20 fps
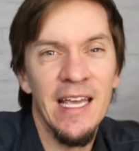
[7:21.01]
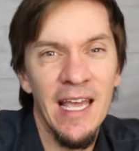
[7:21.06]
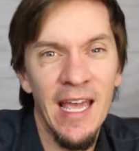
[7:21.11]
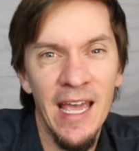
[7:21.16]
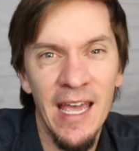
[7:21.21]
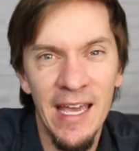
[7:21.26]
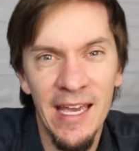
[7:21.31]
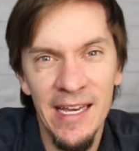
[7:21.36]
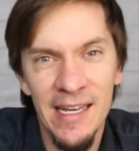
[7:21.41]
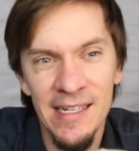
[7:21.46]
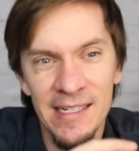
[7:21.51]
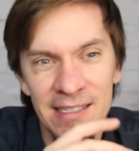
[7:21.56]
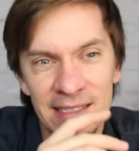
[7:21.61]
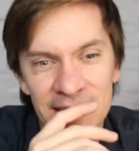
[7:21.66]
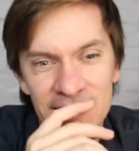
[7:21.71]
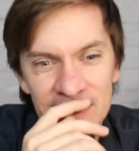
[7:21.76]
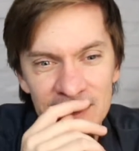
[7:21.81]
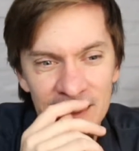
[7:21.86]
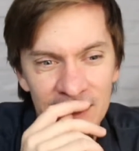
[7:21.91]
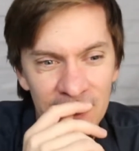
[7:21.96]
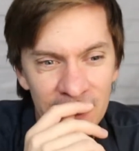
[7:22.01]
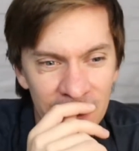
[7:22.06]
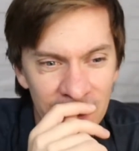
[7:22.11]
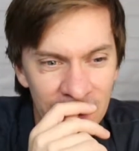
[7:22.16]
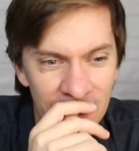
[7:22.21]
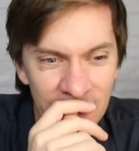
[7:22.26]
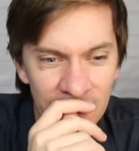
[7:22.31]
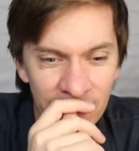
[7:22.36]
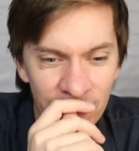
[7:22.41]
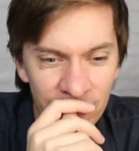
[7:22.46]
And
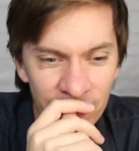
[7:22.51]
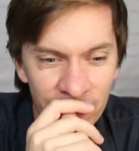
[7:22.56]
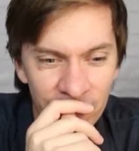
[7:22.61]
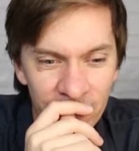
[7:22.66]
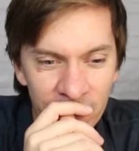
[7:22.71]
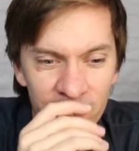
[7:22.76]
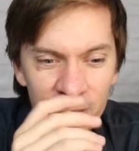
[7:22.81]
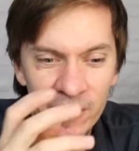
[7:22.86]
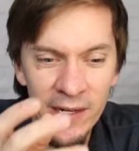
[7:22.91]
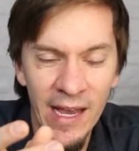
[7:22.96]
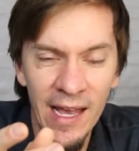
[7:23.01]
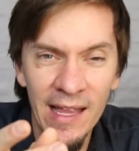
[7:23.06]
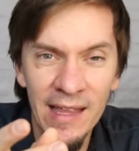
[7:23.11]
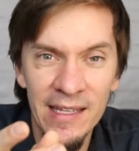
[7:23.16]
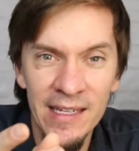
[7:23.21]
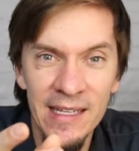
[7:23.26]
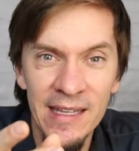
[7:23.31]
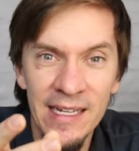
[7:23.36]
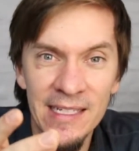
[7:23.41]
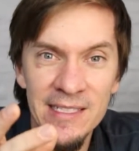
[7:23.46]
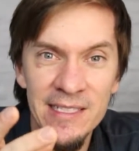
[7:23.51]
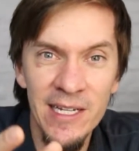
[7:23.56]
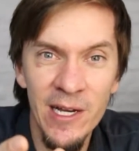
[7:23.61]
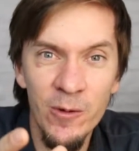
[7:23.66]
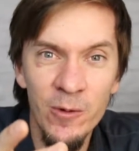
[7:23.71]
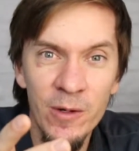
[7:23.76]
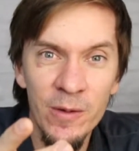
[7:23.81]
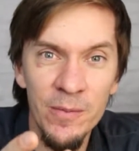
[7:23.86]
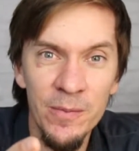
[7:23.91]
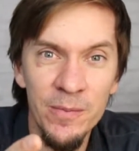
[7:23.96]
in reality, that's
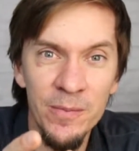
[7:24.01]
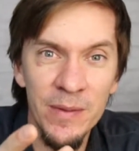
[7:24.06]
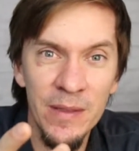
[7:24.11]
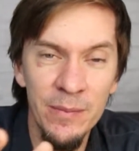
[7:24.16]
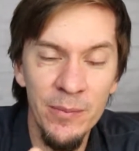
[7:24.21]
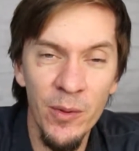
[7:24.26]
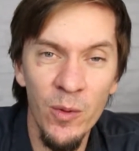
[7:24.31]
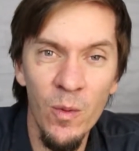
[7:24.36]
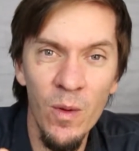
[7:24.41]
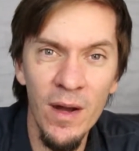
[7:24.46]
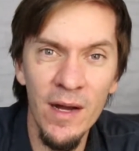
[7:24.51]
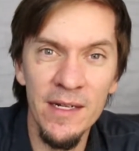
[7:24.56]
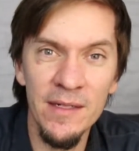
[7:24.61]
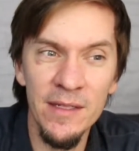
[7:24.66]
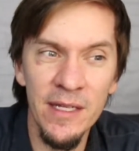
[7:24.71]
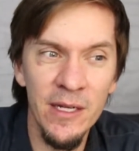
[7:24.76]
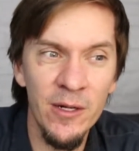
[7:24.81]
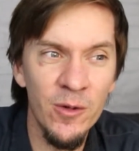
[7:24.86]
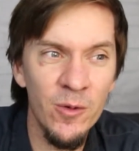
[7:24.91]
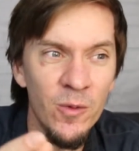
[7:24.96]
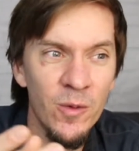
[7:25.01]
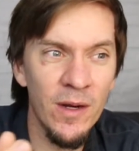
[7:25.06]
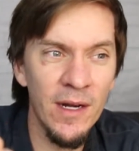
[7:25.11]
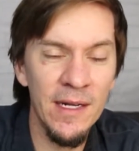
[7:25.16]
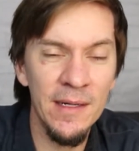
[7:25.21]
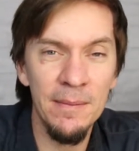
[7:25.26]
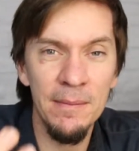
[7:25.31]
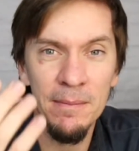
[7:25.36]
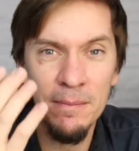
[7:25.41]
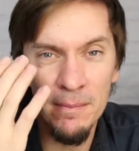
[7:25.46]
not what people want. They don't
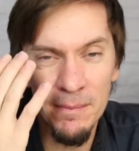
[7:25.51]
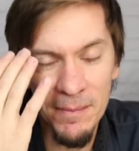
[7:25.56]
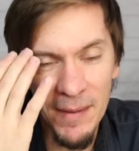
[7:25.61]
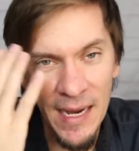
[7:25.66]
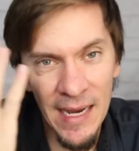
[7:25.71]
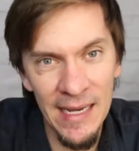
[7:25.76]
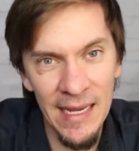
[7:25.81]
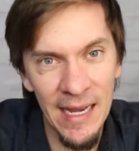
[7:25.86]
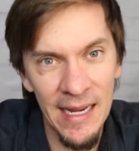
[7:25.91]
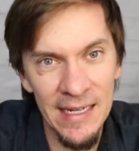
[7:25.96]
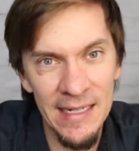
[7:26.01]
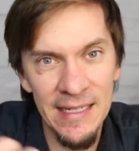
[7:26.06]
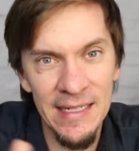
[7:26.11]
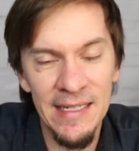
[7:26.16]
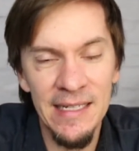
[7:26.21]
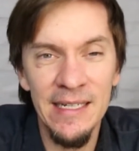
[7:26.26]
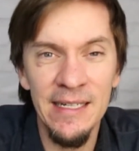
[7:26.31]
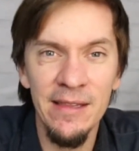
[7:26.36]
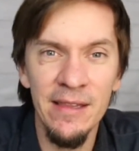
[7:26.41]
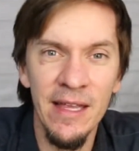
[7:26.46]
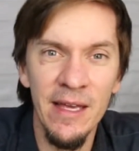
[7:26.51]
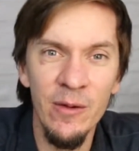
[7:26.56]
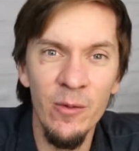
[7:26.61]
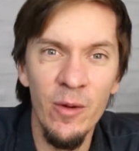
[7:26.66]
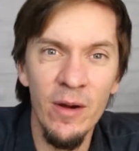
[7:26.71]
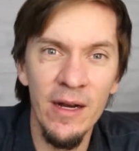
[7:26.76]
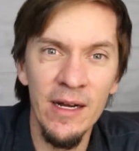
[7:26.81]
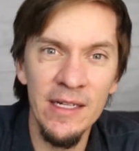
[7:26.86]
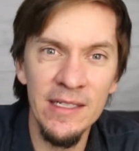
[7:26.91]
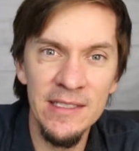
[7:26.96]
want my idea. They
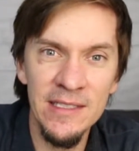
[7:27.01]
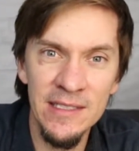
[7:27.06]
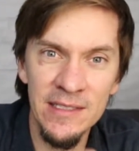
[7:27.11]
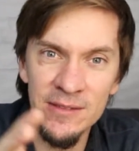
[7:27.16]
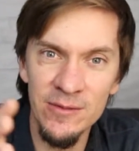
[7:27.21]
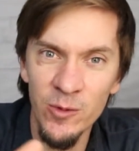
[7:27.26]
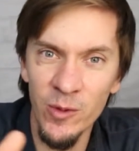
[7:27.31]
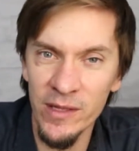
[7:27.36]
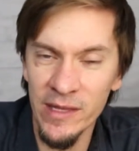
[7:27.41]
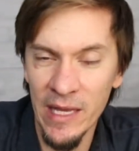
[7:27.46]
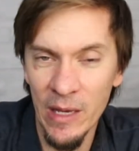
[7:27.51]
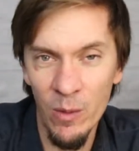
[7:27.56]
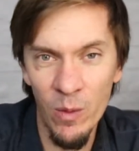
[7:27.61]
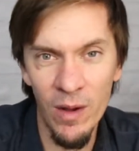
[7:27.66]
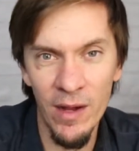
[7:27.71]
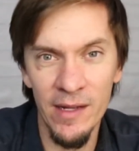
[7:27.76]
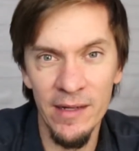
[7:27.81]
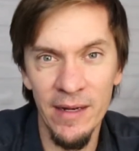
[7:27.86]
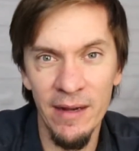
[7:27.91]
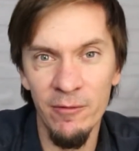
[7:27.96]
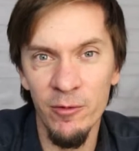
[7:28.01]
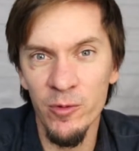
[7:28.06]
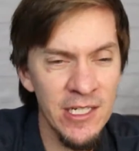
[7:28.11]
want what they want.